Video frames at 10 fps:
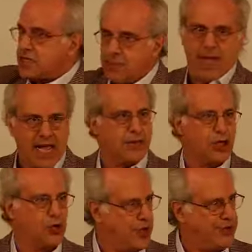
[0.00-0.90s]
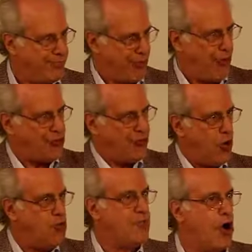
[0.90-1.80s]
to make the quid pro
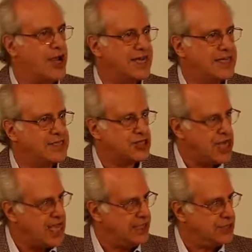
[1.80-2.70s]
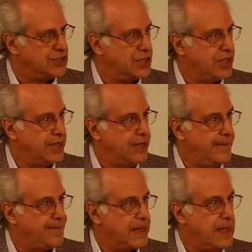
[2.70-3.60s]
quo market exchange.
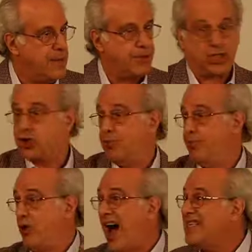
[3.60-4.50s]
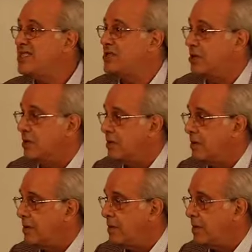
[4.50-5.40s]
But surprised
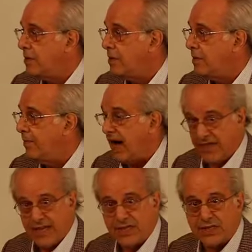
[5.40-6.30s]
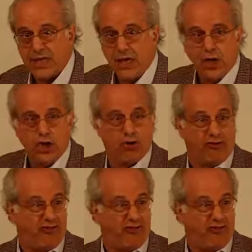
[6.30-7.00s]
by this, your